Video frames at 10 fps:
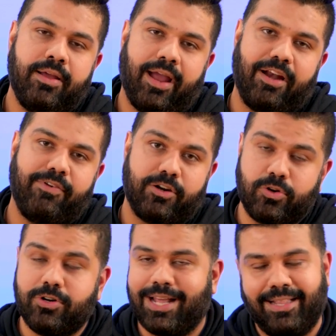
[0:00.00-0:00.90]
and we are
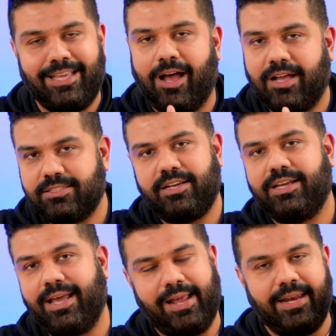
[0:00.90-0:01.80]
good, and the arsenic
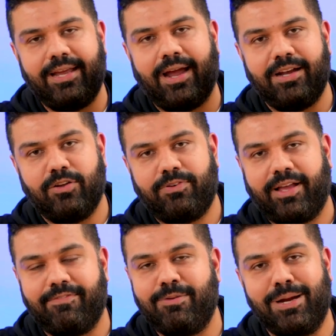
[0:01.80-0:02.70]
and any kind of
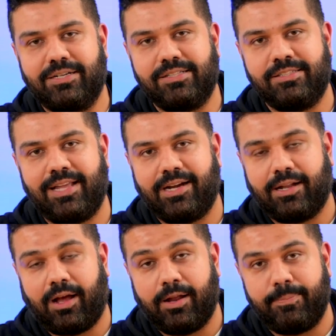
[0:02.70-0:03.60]
heavy metals that
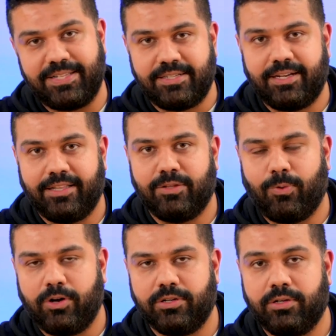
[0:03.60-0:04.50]
are present in the
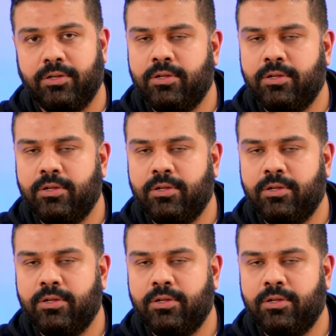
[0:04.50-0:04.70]
water